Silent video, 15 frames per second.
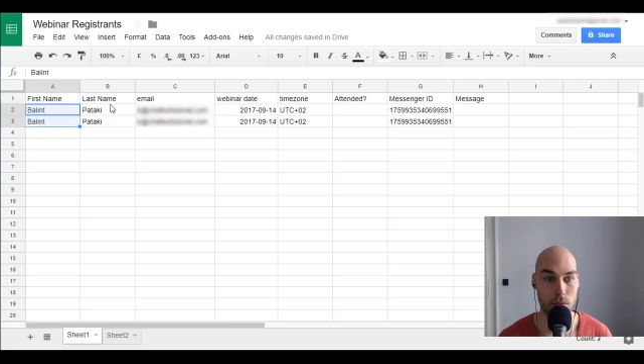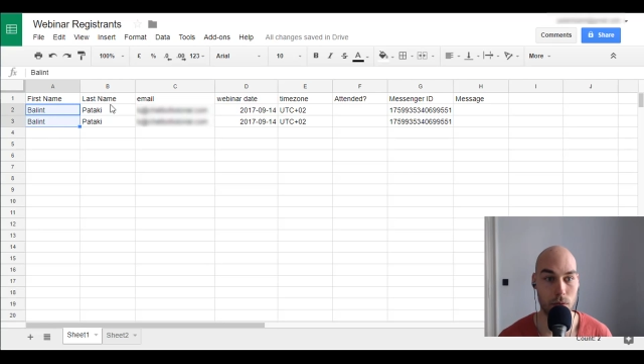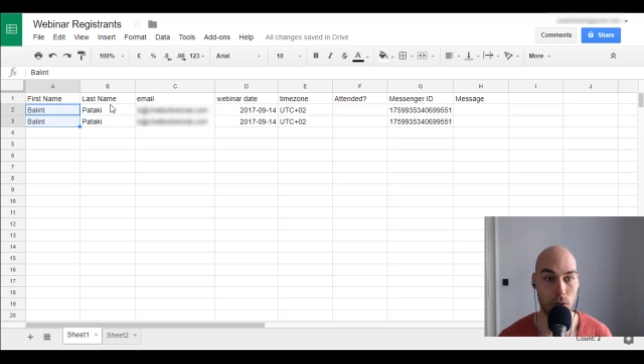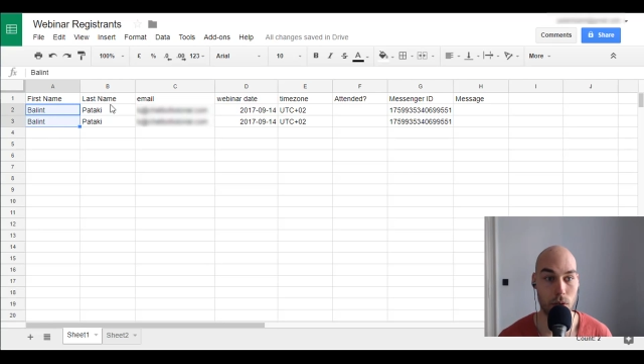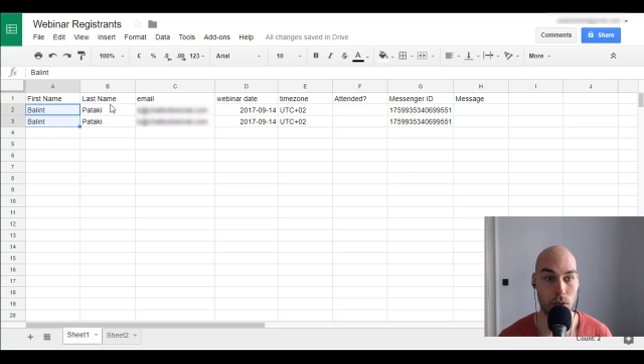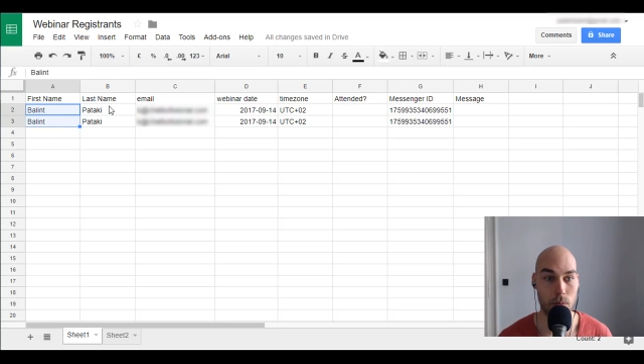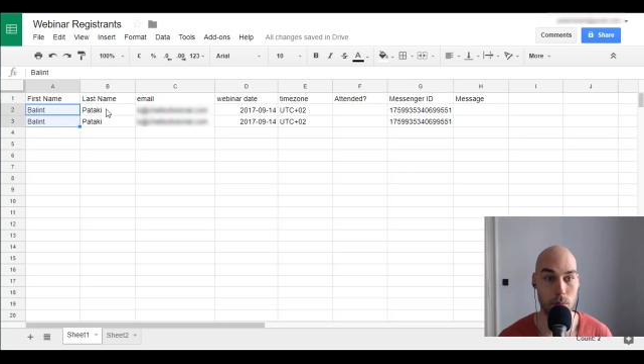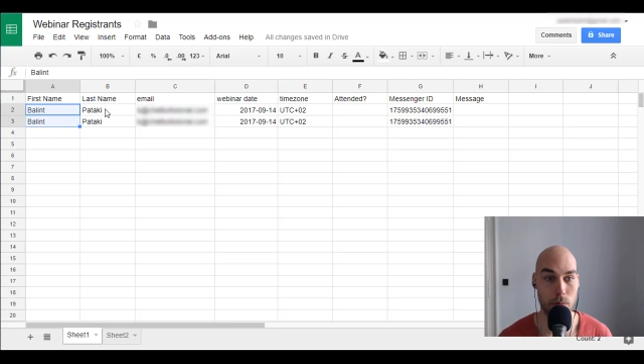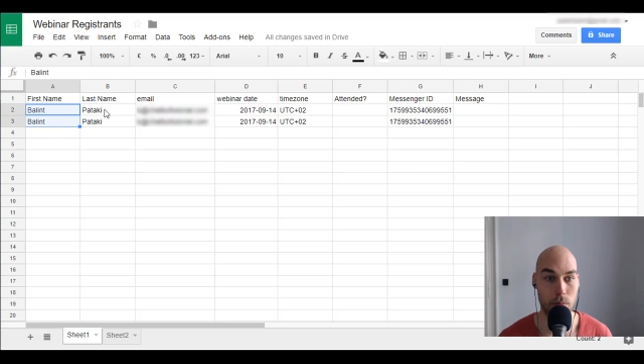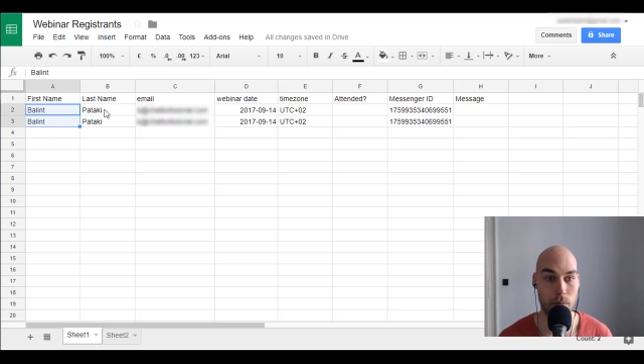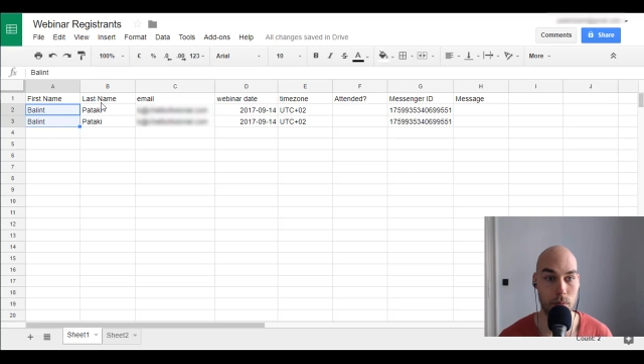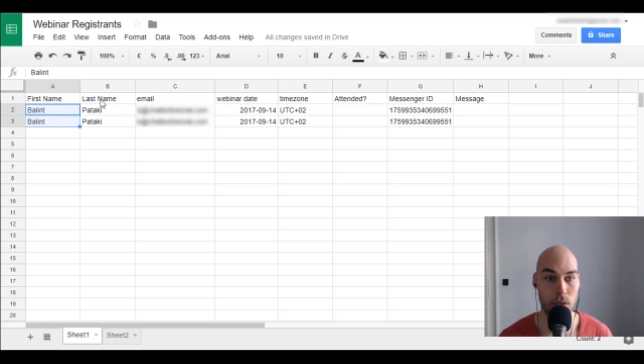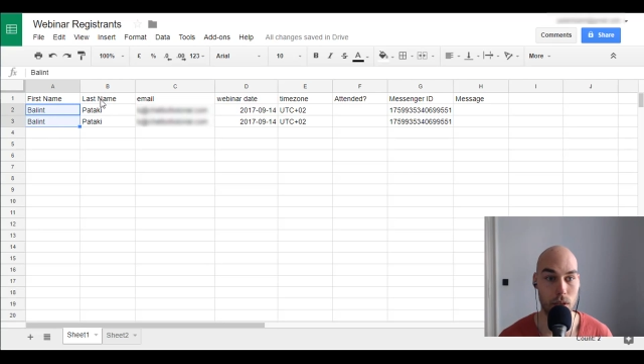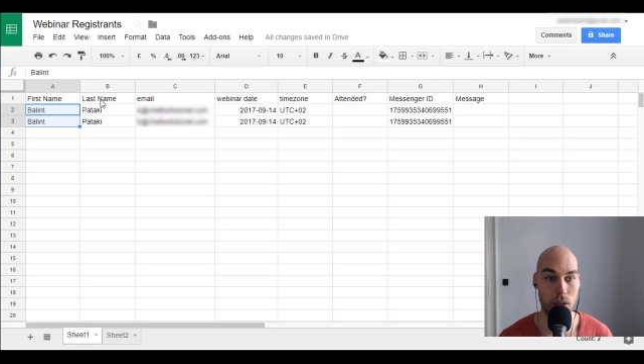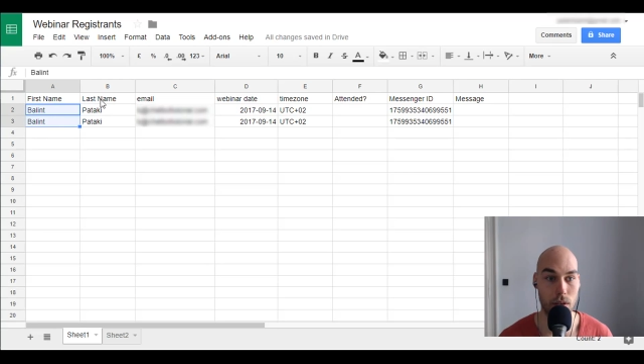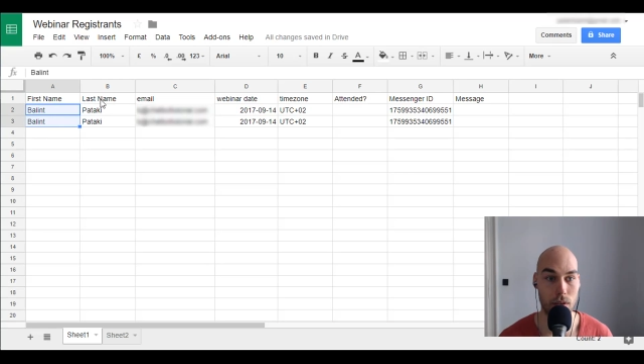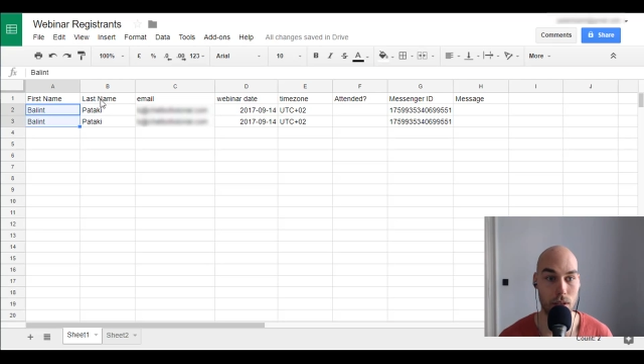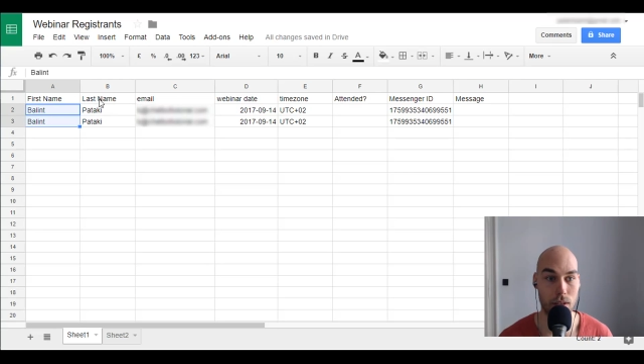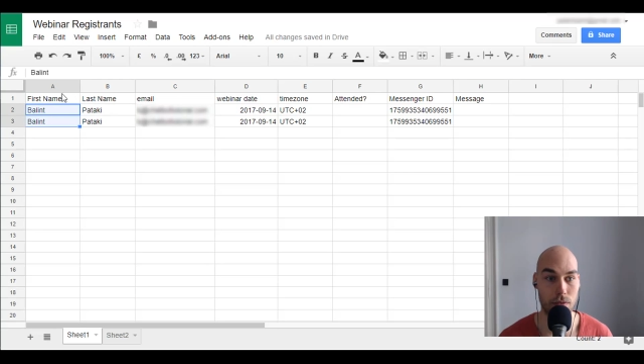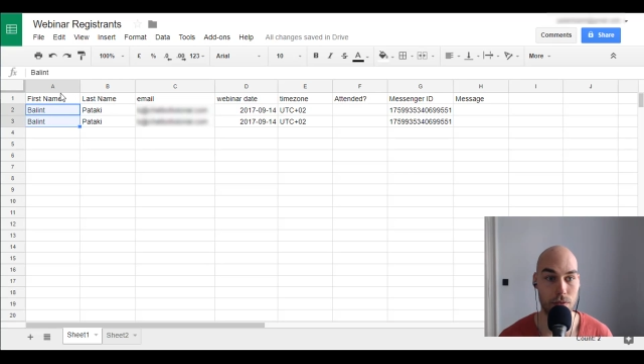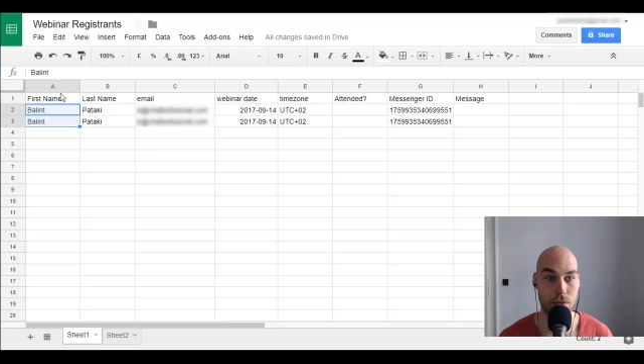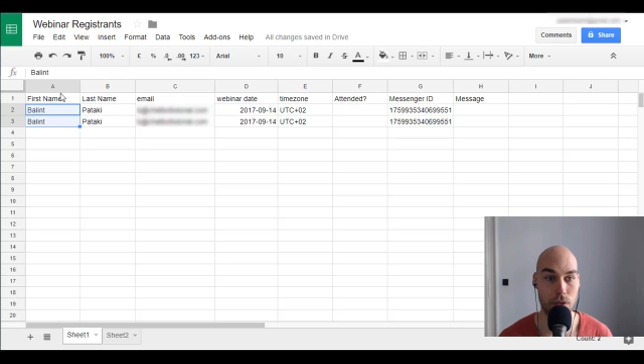uh,
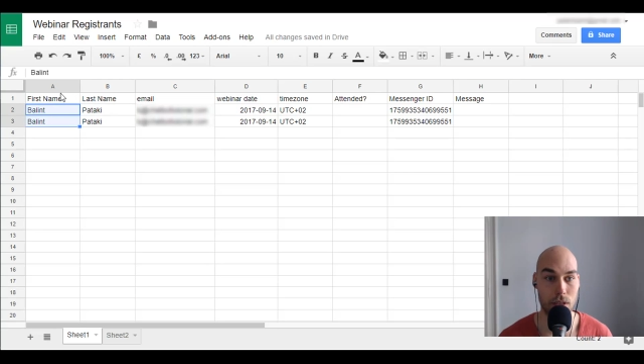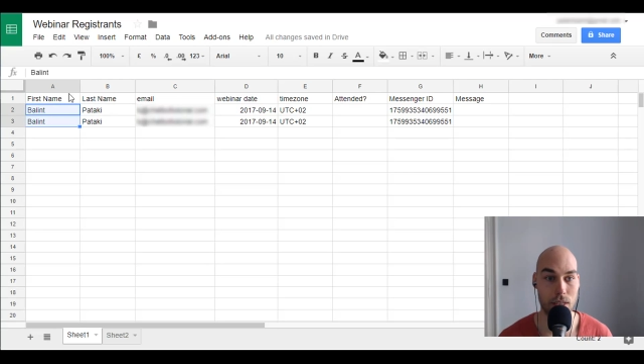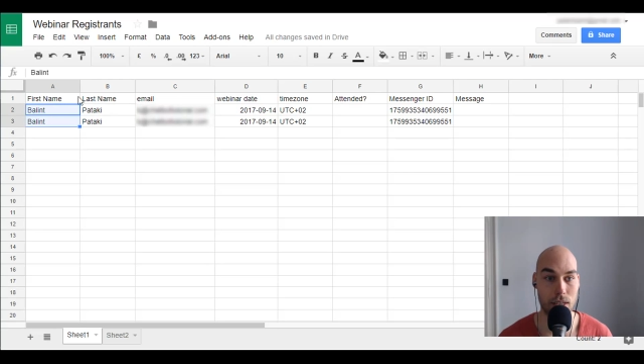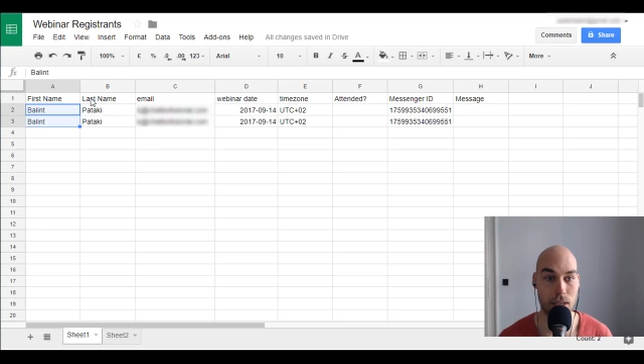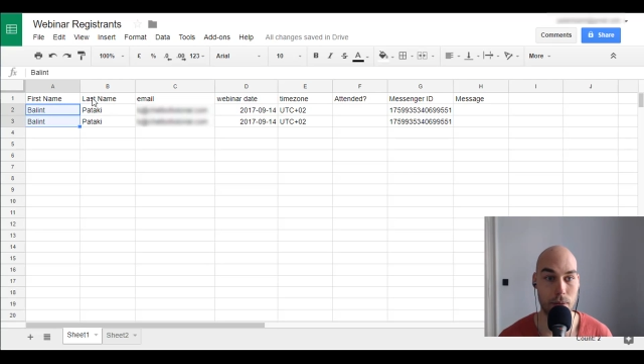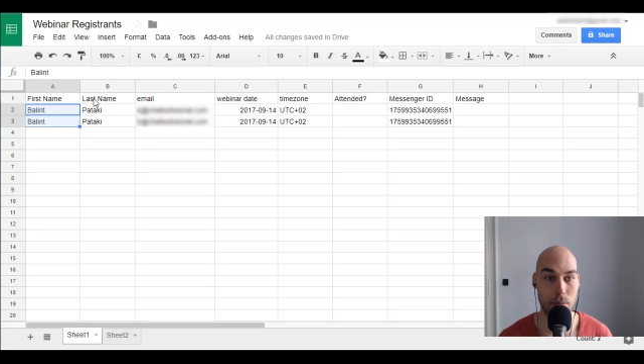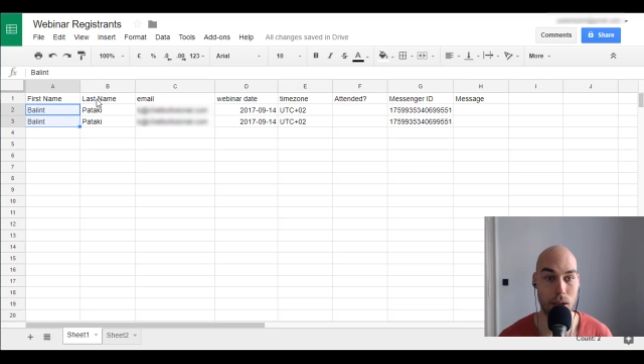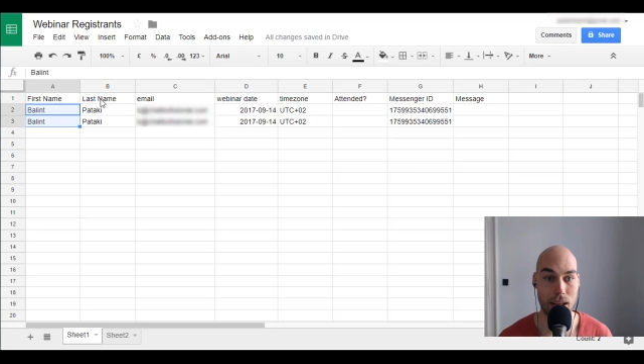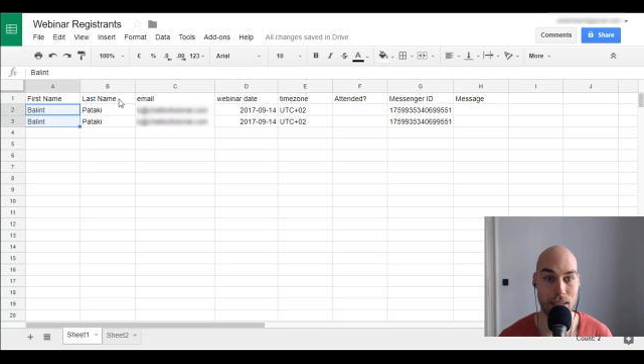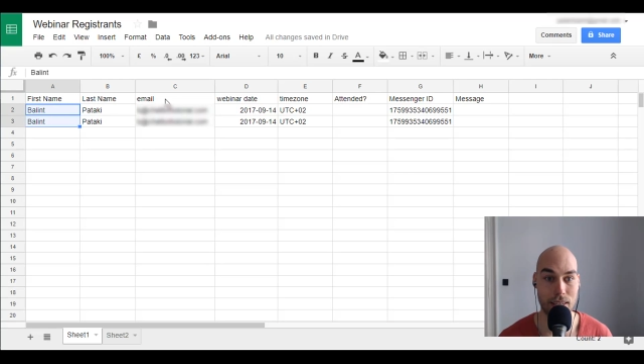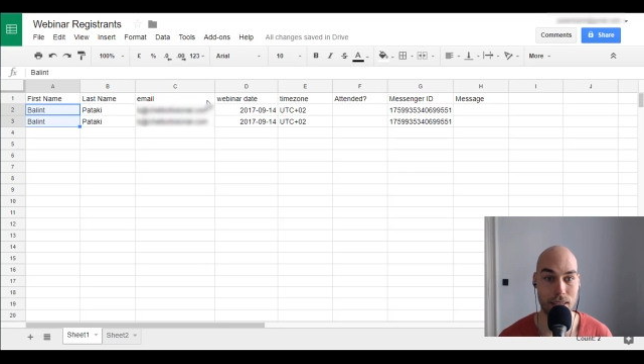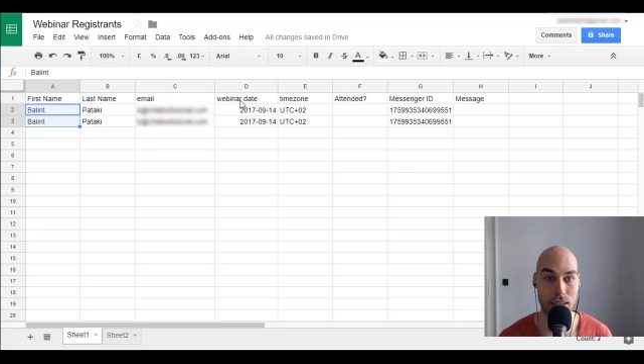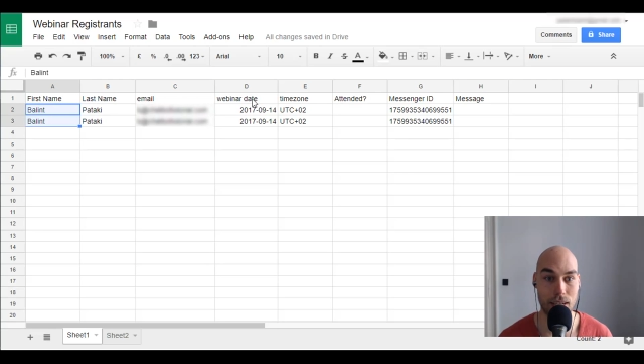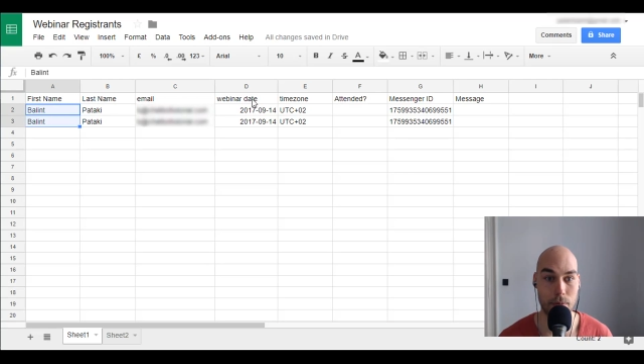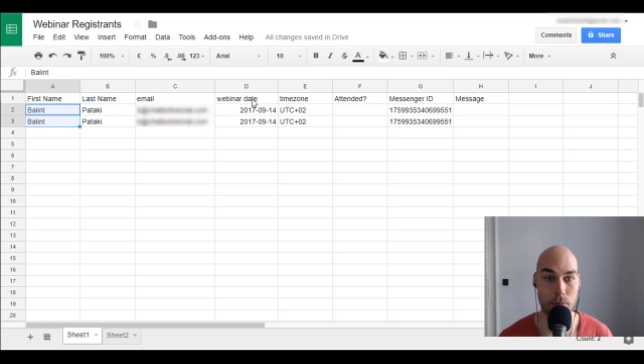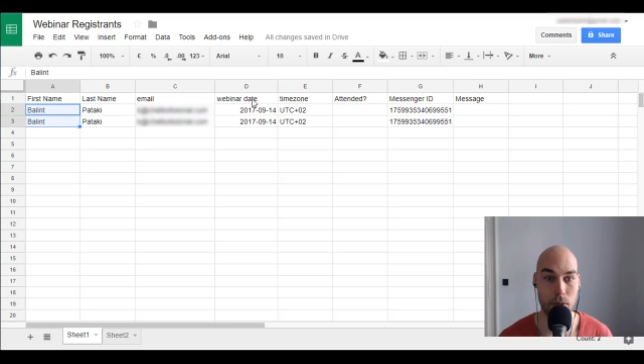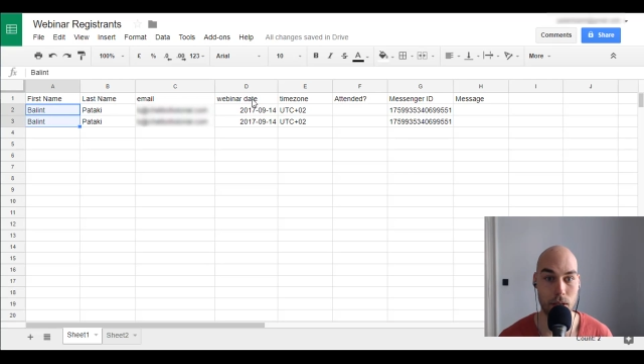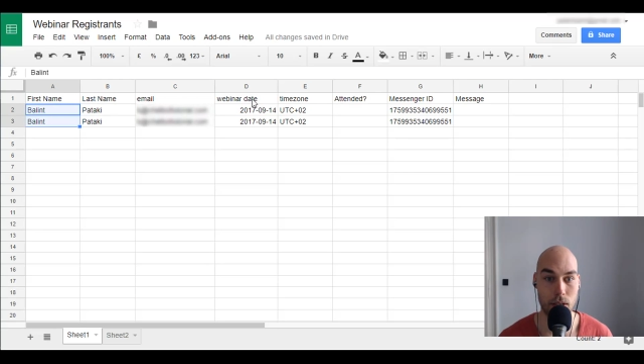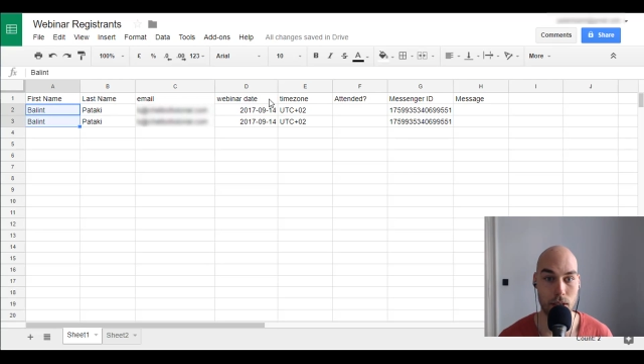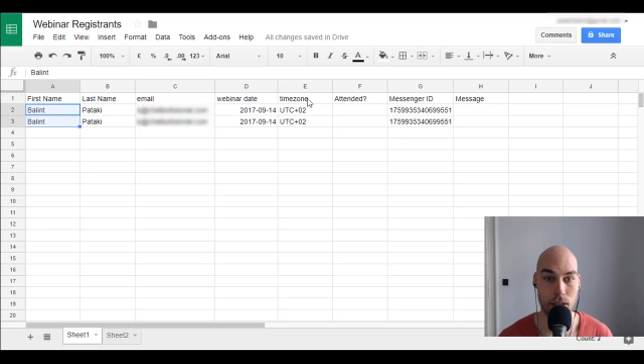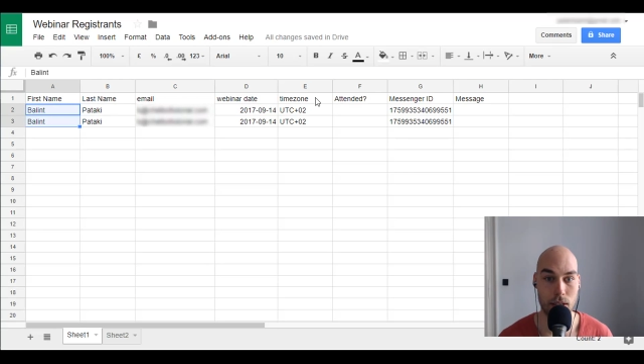the first name, last name,